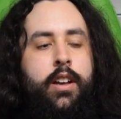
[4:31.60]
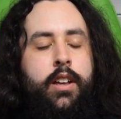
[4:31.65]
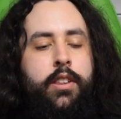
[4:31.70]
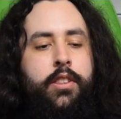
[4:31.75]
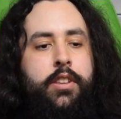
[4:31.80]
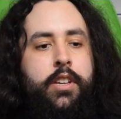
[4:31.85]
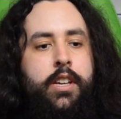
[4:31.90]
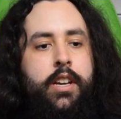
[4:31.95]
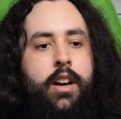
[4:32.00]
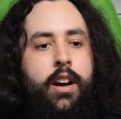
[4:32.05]

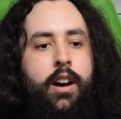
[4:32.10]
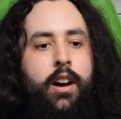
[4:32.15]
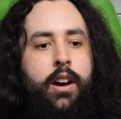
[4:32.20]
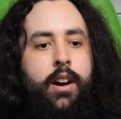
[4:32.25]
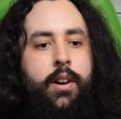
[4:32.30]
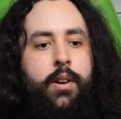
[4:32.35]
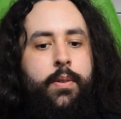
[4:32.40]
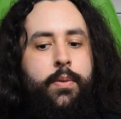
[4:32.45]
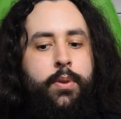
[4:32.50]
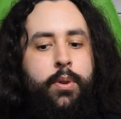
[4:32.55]

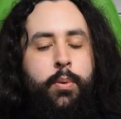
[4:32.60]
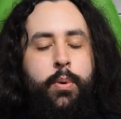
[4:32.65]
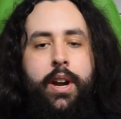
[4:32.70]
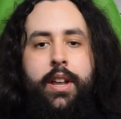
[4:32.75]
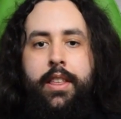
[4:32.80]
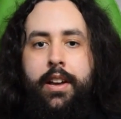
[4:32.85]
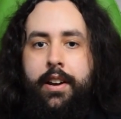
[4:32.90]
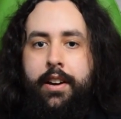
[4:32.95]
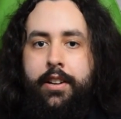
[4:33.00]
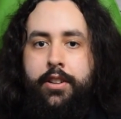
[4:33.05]
the way
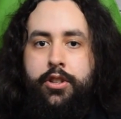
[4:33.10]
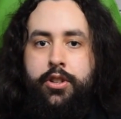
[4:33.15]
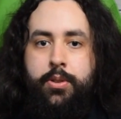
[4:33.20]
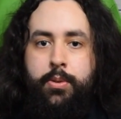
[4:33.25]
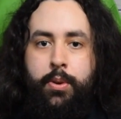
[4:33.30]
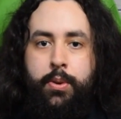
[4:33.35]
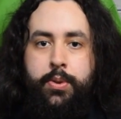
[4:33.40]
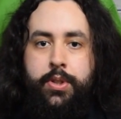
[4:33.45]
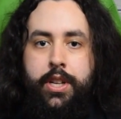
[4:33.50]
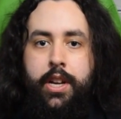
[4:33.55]
that it
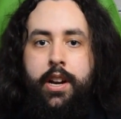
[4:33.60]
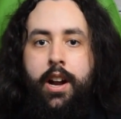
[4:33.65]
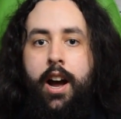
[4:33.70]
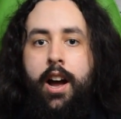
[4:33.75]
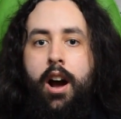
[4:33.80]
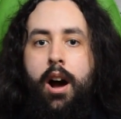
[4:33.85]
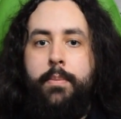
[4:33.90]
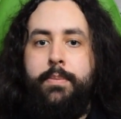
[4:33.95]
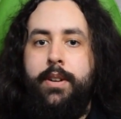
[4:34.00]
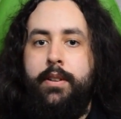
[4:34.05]
screws in.
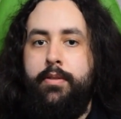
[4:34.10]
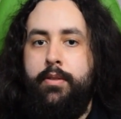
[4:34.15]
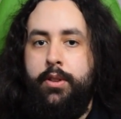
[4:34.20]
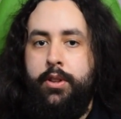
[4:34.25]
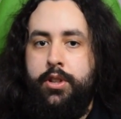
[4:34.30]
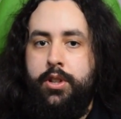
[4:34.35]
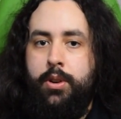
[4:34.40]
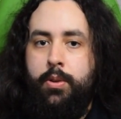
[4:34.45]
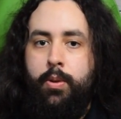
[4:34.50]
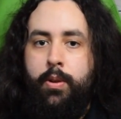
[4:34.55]
I opted for
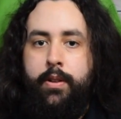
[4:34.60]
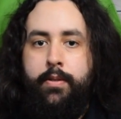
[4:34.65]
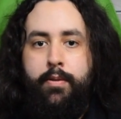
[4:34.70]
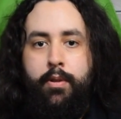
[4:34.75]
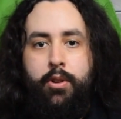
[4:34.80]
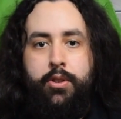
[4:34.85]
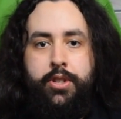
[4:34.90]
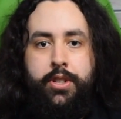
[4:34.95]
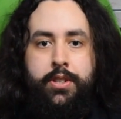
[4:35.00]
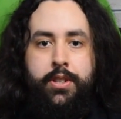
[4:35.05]
the screw-in
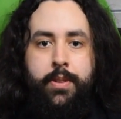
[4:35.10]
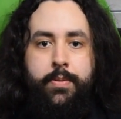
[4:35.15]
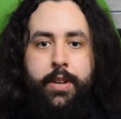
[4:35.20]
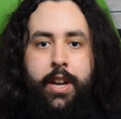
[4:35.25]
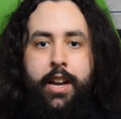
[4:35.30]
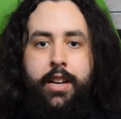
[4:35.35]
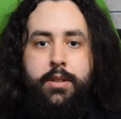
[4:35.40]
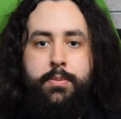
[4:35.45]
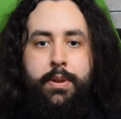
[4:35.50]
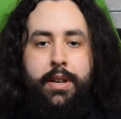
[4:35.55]
versions of
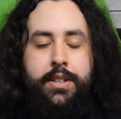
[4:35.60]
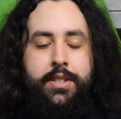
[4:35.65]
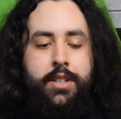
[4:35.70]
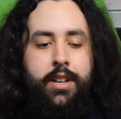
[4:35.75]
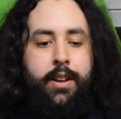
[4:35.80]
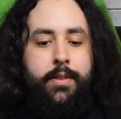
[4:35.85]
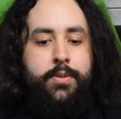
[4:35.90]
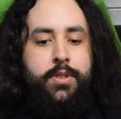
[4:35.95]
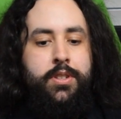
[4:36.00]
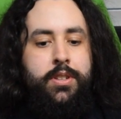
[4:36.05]
the
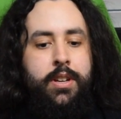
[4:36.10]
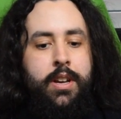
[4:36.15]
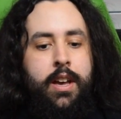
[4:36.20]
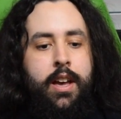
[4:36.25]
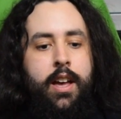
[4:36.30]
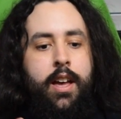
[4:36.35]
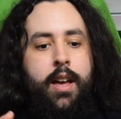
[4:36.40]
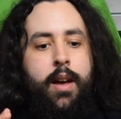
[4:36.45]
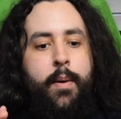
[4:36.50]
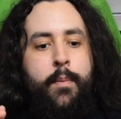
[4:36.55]
HBSFs,
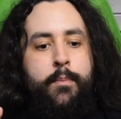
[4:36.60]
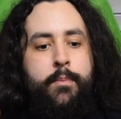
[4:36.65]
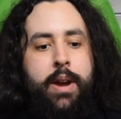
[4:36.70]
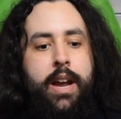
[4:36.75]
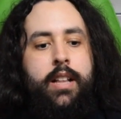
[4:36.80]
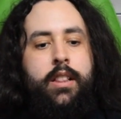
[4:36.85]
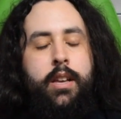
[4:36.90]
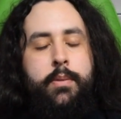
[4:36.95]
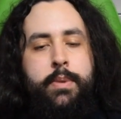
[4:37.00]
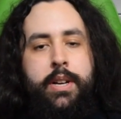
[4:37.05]

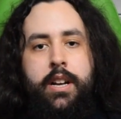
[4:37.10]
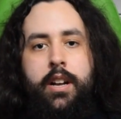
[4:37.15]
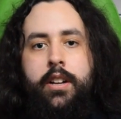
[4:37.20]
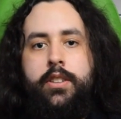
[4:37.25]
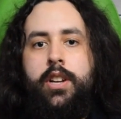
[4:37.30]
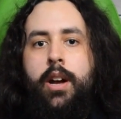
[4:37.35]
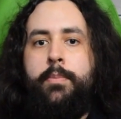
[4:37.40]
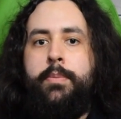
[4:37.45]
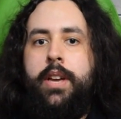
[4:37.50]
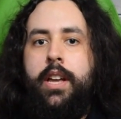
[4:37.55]
mainly
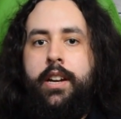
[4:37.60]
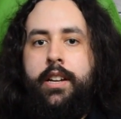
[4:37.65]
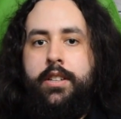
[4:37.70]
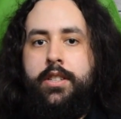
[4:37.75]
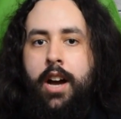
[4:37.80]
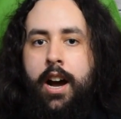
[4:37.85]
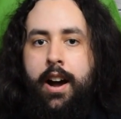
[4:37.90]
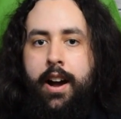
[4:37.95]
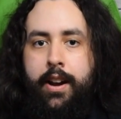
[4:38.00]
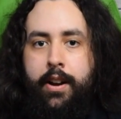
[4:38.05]
because I'm getting
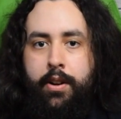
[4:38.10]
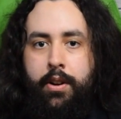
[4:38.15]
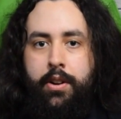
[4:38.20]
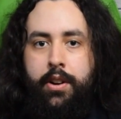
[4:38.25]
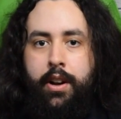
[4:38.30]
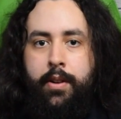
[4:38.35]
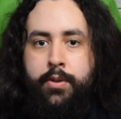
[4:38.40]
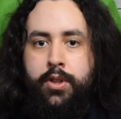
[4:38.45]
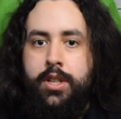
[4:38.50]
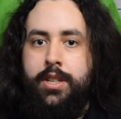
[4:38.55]

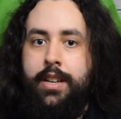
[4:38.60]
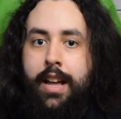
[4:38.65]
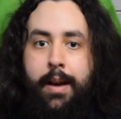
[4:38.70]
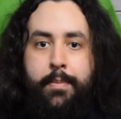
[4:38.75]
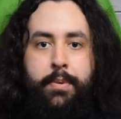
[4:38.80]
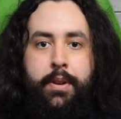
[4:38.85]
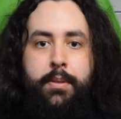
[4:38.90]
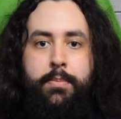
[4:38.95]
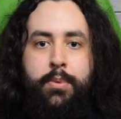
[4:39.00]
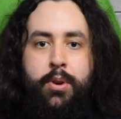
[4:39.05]
tired of
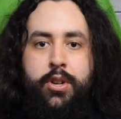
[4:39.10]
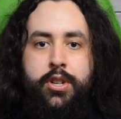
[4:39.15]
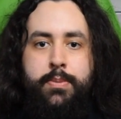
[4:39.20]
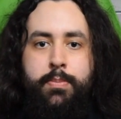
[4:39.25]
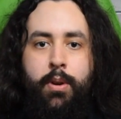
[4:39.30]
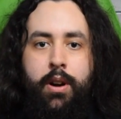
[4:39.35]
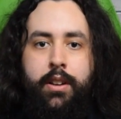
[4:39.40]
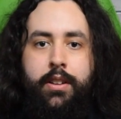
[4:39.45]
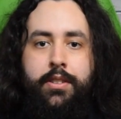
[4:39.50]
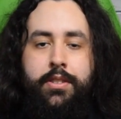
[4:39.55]
snap-in push
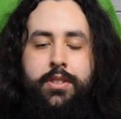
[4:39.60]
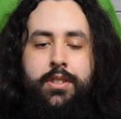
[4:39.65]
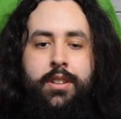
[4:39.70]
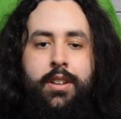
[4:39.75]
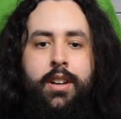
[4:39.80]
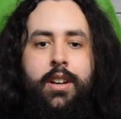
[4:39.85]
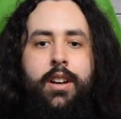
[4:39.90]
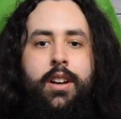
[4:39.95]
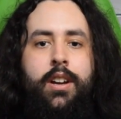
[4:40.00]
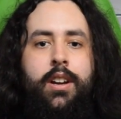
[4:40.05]
buttons.
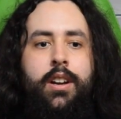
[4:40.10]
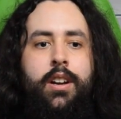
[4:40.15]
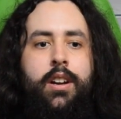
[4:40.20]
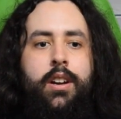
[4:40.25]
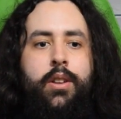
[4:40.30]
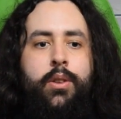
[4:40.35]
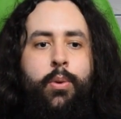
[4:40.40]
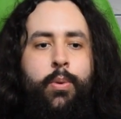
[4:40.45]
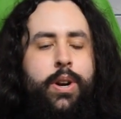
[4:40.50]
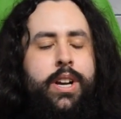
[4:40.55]

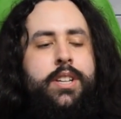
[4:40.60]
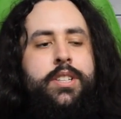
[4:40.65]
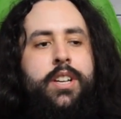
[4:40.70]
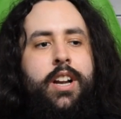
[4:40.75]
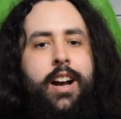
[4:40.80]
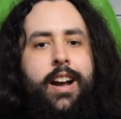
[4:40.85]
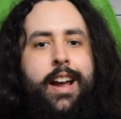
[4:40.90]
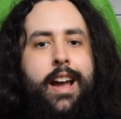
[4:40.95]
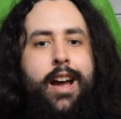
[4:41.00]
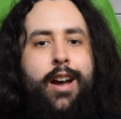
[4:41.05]
The reason
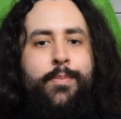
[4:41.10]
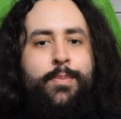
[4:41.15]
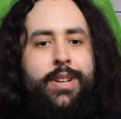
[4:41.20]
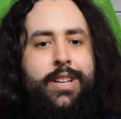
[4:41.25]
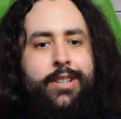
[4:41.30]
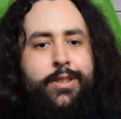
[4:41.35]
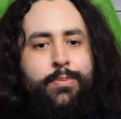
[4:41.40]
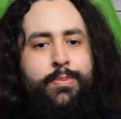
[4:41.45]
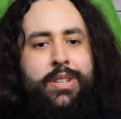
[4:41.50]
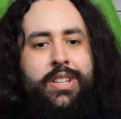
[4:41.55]
I am
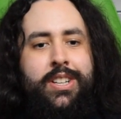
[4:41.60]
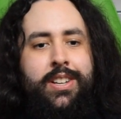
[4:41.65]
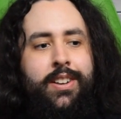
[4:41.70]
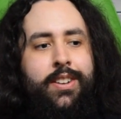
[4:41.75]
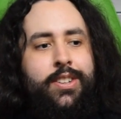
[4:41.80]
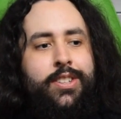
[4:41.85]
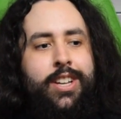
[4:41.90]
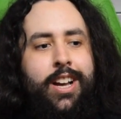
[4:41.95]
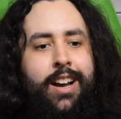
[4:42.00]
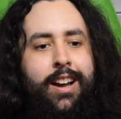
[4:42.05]
is
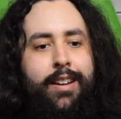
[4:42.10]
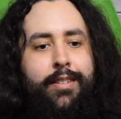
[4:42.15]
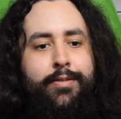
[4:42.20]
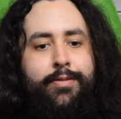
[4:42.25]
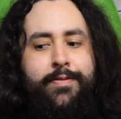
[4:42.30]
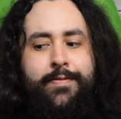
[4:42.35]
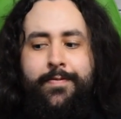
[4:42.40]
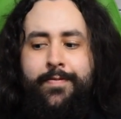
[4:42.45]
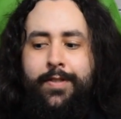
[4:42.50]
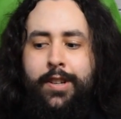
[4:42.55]
because I've
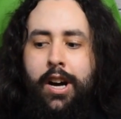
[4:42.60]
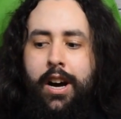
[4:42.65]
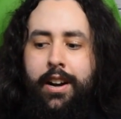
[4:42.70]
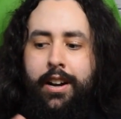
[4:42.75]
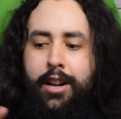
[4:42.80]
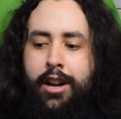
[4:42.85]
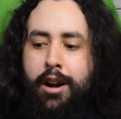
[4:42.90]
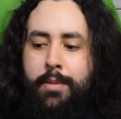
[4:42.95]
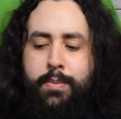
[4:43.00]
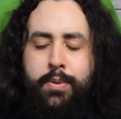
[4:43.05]
got
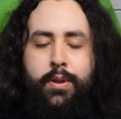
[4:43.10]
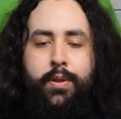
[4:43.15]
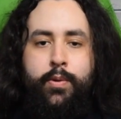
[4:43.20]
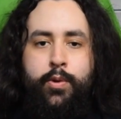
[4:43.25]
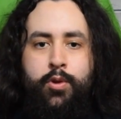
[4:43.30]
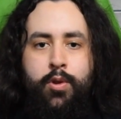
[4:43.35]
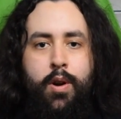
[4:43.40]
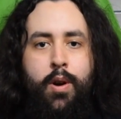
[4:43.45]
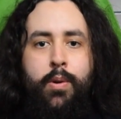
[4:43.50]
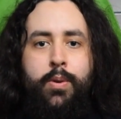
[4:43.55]
a couple of
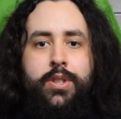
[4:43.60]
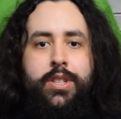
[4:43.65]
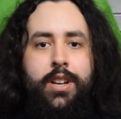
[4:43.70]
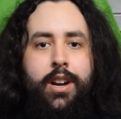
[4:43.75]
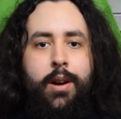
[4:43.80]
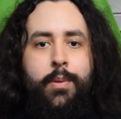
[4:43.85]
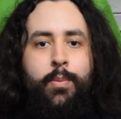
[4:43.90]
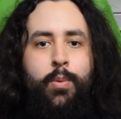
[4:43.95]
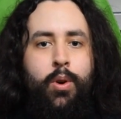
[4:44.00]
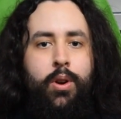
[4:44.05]
drones
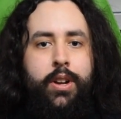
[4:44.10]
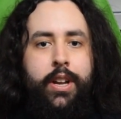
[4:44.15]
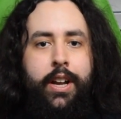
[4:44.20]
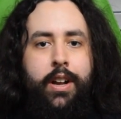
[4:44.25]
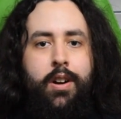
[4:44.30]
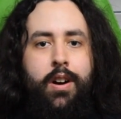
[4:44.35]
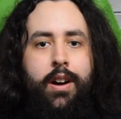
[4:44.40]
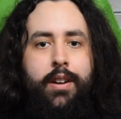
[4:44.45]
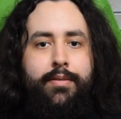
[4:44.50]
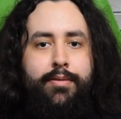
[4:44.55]
that I'm
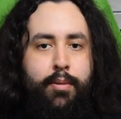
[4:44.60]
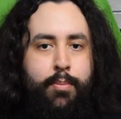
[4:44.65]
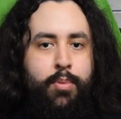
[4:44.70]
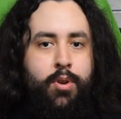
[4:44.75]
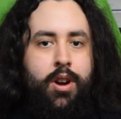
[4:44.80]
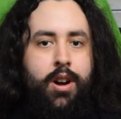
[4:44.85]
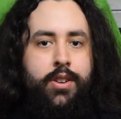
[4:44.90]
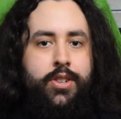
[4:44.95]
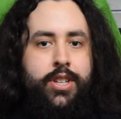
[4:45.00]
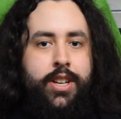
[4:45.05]
working on for
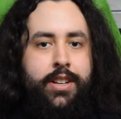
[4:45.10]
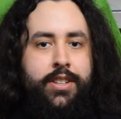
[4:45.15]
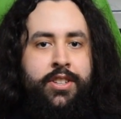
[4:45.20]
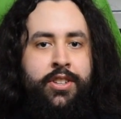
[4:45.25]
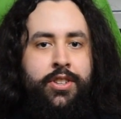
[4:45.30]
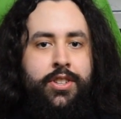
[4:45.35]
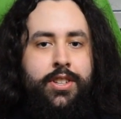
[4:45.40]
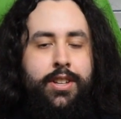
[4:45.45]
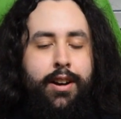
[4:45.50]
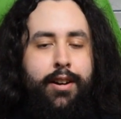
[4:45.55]
projects
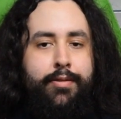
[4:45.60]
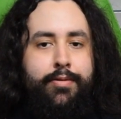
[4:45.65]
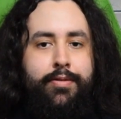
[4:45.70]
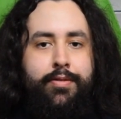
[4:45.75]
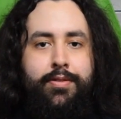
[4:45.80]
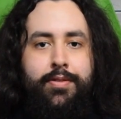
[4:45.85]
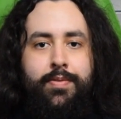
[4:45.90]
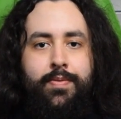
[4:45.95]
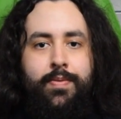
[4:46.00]
and stuff.